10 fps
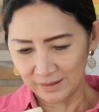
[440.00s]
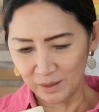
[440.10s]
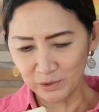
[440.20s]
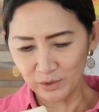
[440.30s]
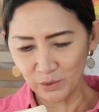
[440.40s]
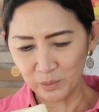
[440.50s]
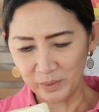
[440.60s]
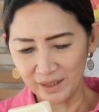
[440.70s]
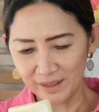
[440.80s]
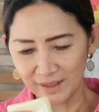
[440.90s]
Someone told
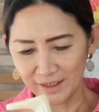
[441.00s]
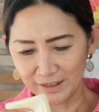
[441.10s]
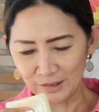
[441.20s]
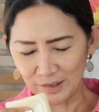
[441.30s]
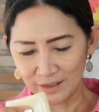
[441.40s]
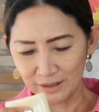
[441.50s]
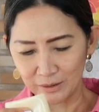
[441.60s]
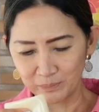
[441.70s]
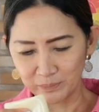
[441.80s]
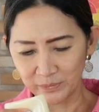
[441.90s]
me that
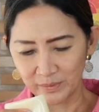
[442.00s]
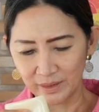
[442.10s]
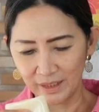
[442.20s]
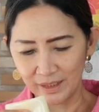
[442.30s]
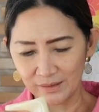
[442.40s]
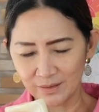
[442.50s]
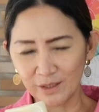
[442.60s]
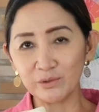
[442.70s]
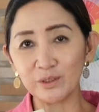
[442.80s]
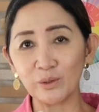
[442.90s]
a
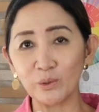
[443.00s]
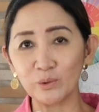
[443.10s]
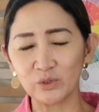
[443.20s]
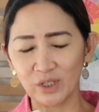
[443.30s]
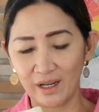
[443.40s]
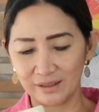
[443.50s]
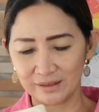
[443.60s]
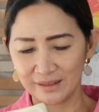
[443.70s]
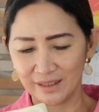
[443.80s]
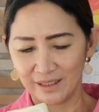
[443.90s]
7-year-old
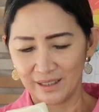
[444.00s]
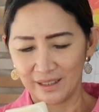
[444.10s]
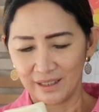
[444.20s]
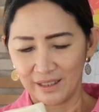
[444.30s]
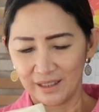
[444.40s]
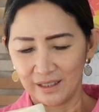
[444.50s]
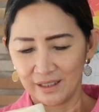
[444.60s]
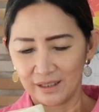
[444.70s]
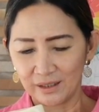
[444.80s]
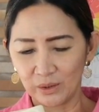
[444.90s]
child
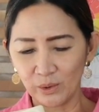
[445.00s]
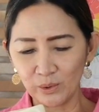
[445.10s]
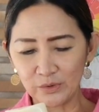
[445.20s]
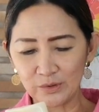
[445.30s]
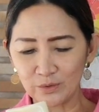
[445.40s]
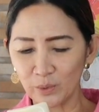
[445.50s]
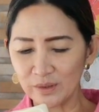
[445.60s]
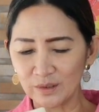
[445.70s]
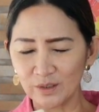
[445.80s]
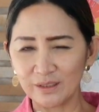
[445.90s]
calls
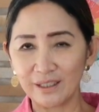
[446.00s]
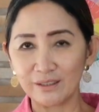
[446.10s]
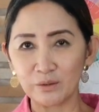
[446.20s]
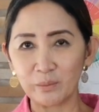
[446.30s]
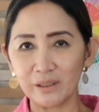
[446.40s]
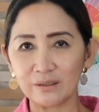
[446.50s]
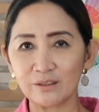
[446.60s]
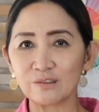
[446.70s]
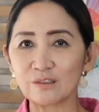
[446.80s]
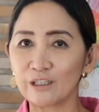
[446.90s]
sweetened condensed milk
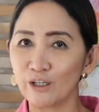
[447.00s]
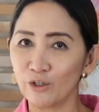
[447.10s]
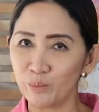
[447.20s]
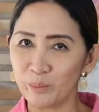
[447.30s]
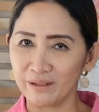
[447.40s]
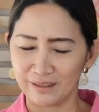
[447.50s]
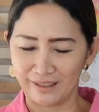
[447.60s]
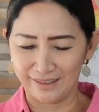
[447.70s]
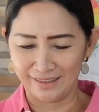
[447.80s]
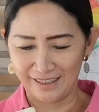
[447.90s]
the slow milk.